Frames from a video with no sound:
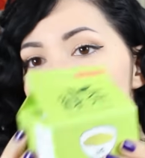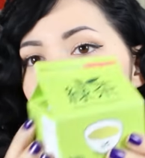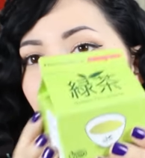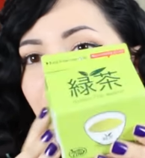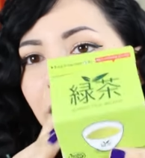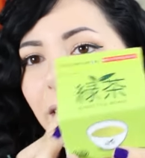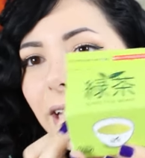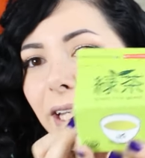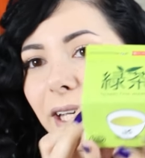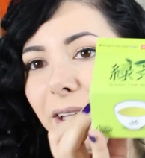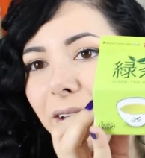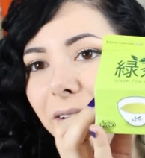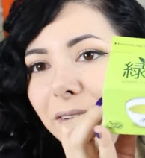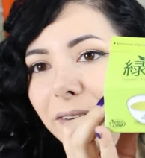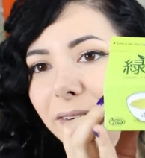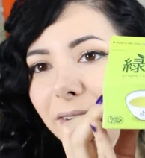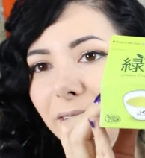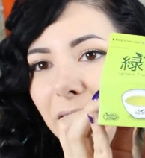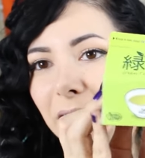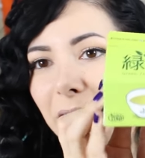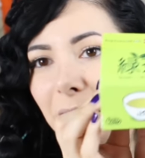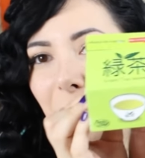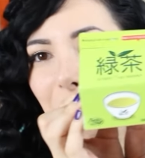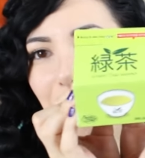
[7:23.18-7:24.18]
Green
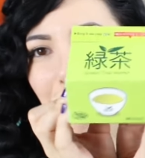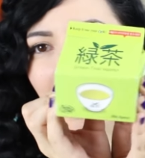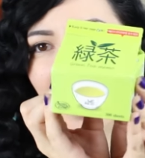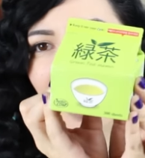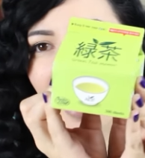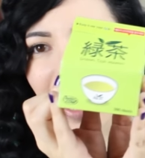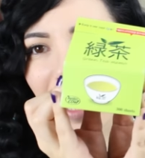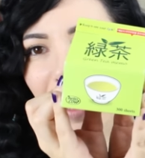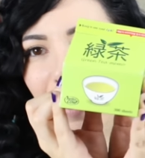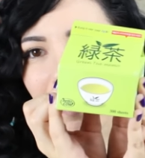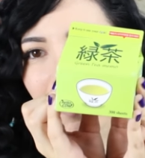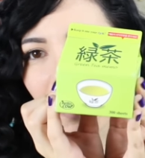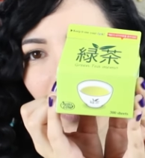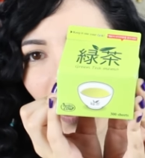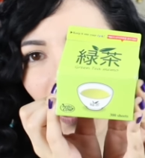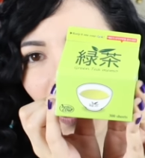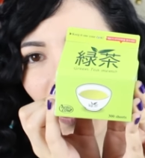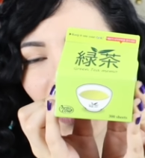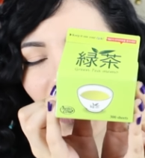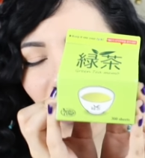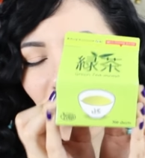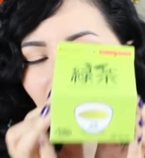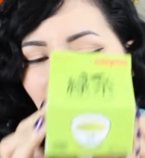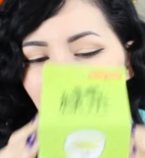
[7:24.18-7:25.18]
tea
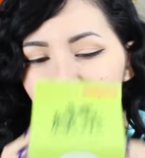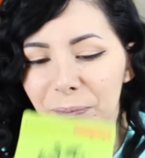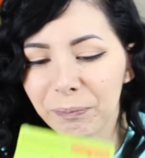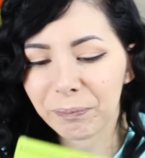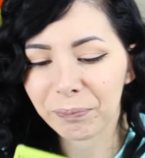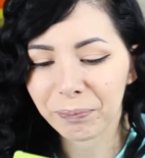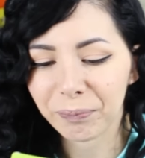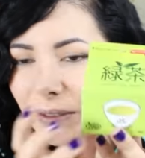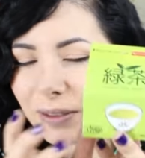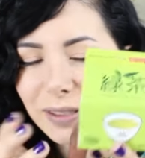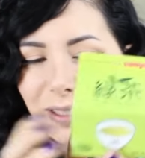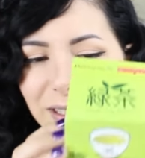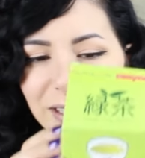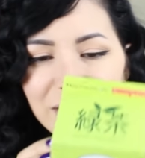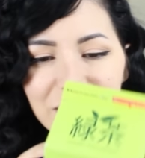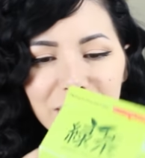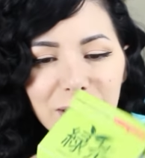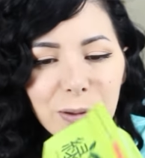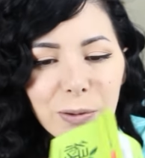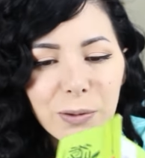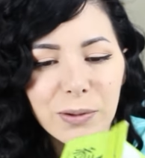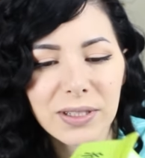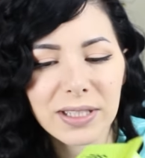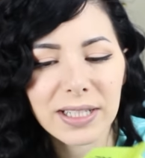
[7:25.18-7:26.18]
memo! This
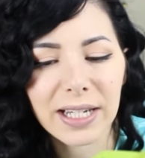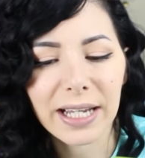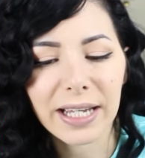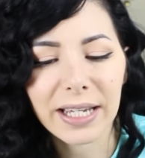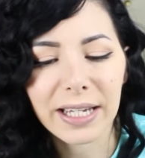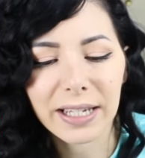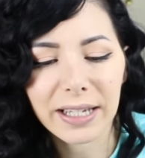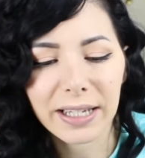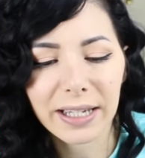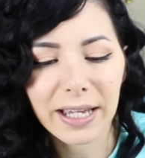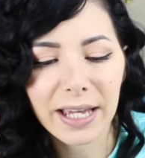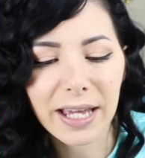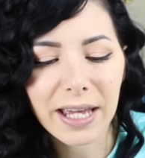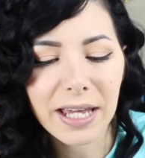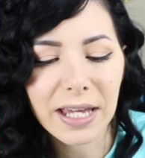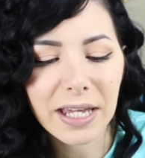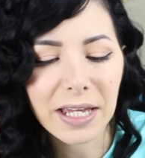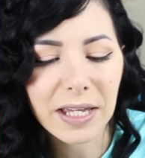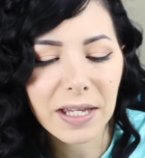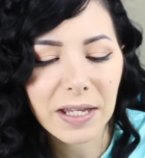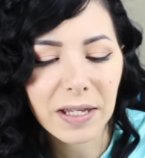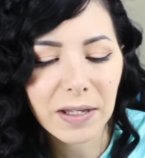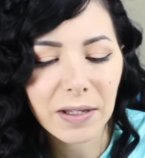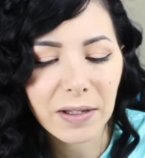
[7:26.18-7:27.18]
looks like
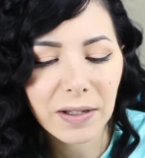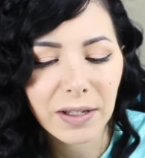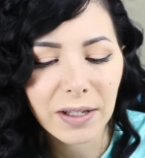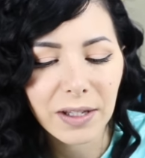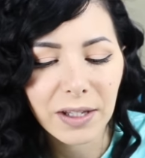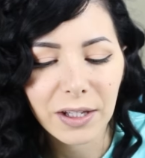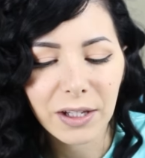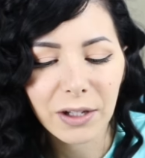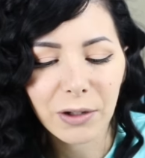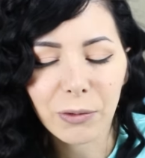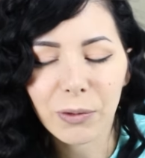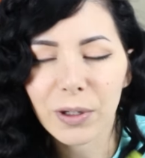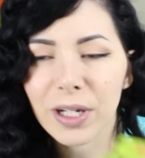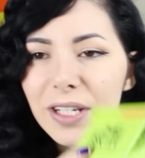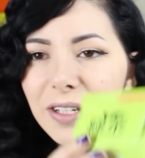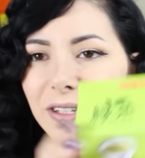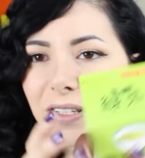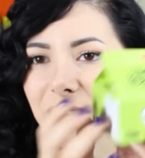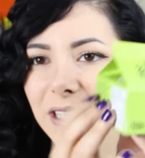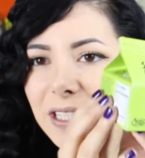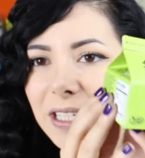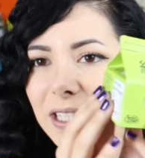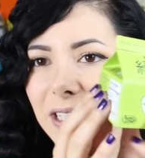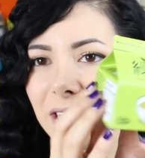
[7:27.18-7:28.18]
a
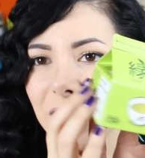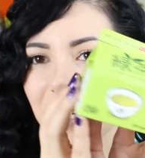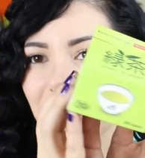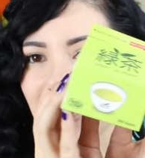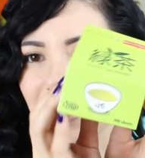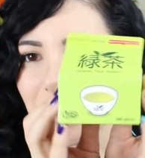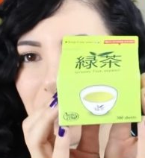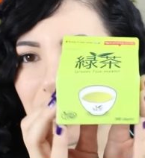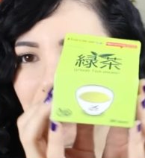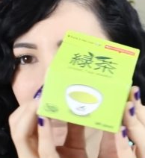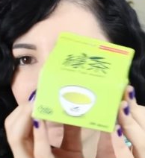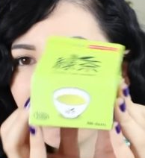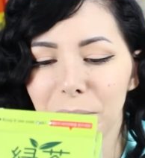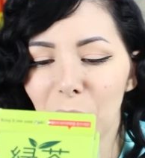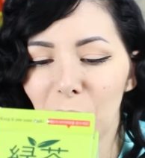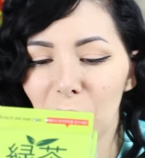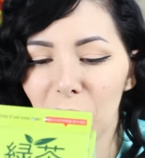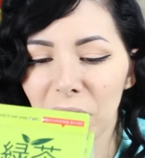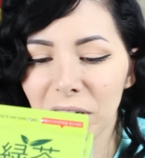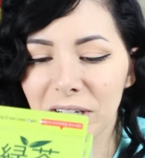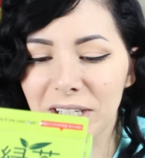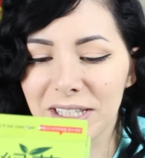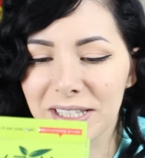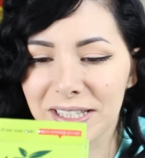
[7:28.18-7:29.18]
green tea
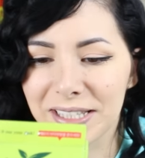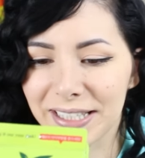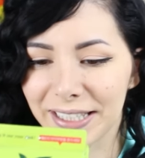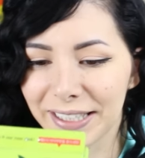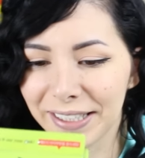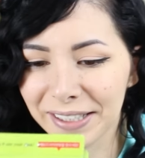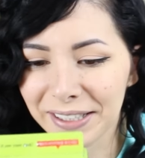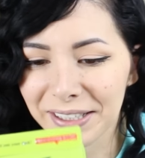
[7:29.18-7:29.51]
box